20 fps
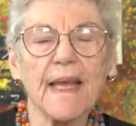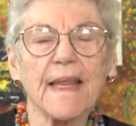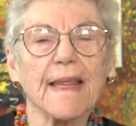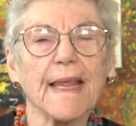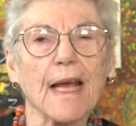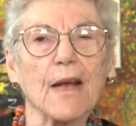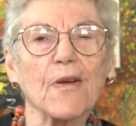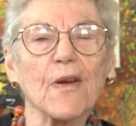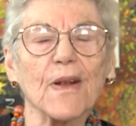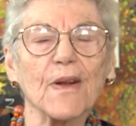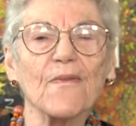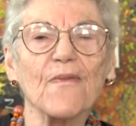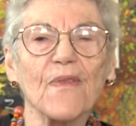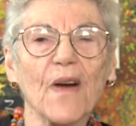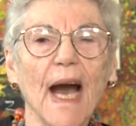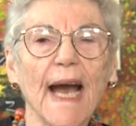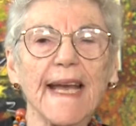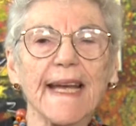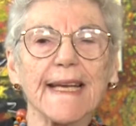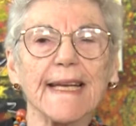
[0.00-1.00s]
They're
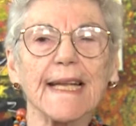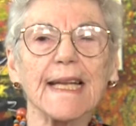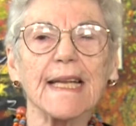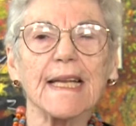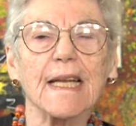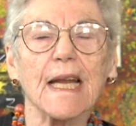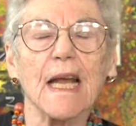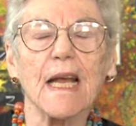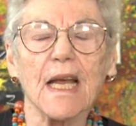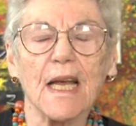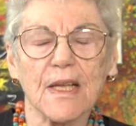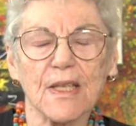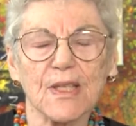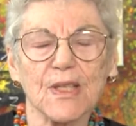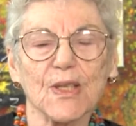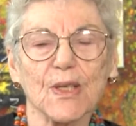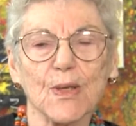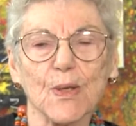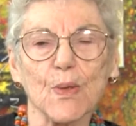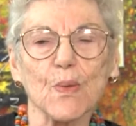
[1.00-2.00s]
invited
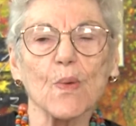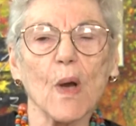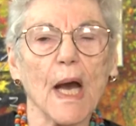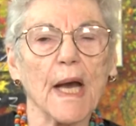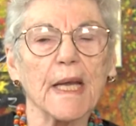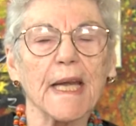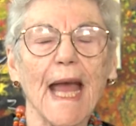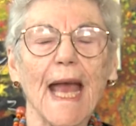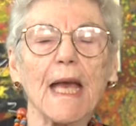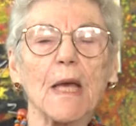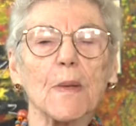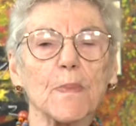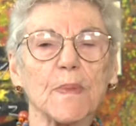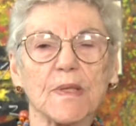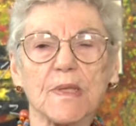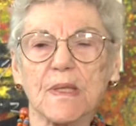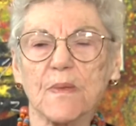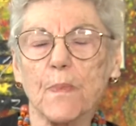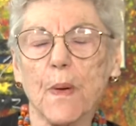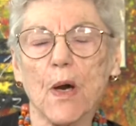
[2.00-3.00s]
to a
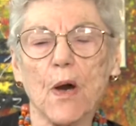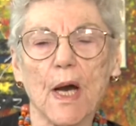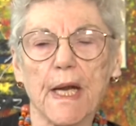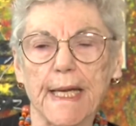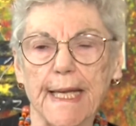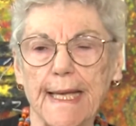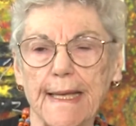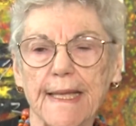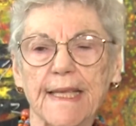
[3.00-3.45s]
neighbor's party.